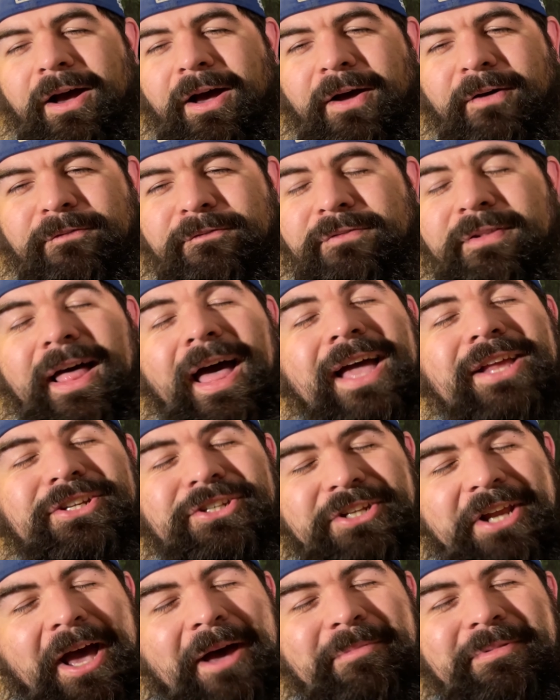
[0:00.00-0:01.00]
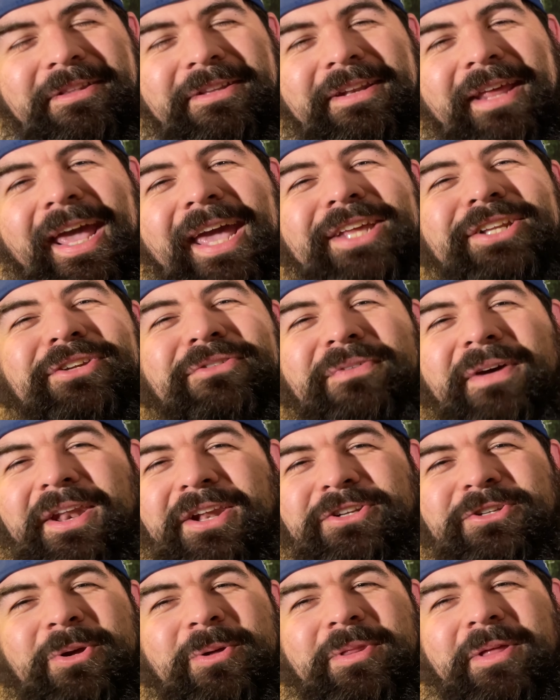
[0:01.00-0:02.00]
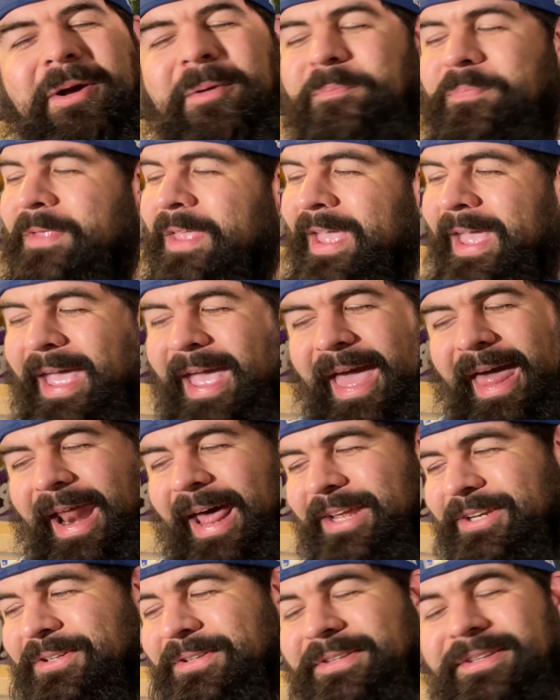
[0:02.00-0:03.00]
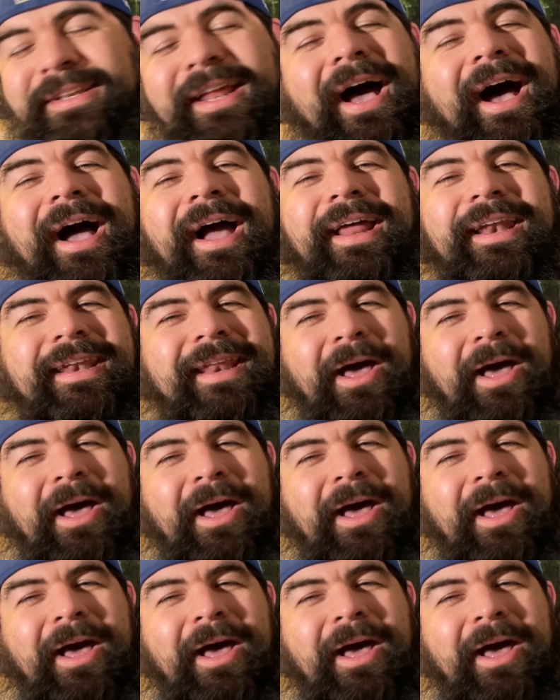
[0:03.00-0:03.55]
Flash Thompson, Agent Venom, shows up, and I just died.